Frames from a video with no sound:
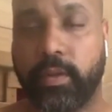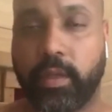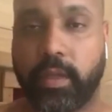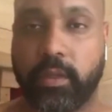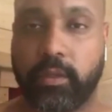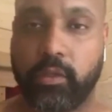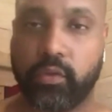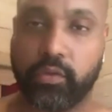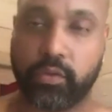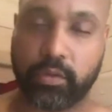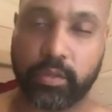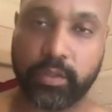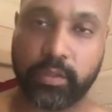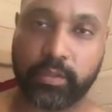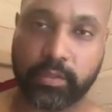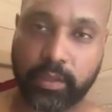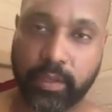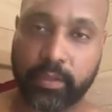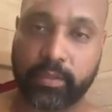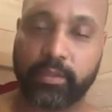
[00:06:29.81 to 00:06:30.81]
and usually it
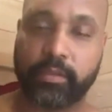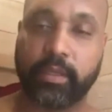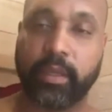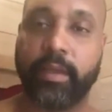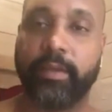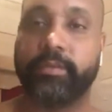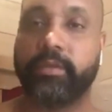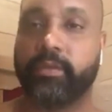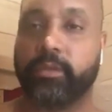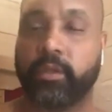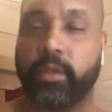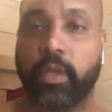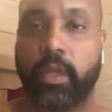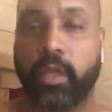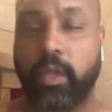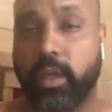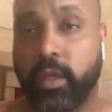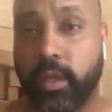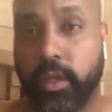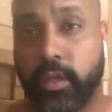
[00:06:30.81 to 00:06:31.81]
takes time to
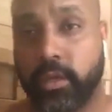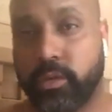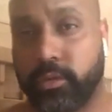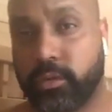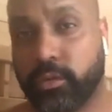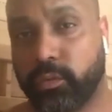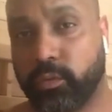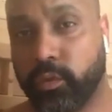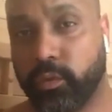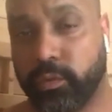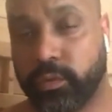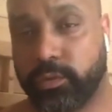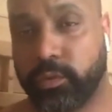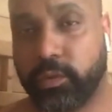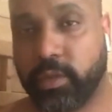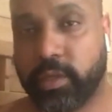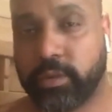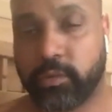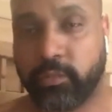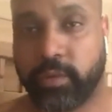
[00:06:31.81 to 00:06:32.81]
move into
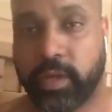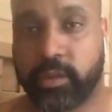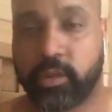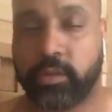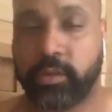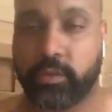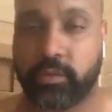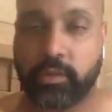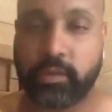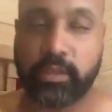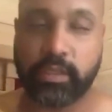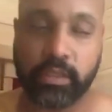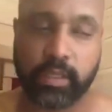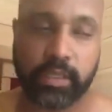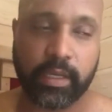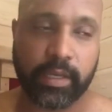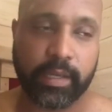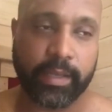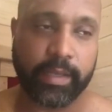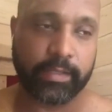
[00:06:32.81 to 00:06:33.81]
that direction and to see
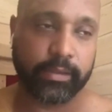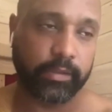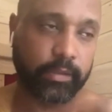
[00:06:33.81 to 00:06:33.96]
that as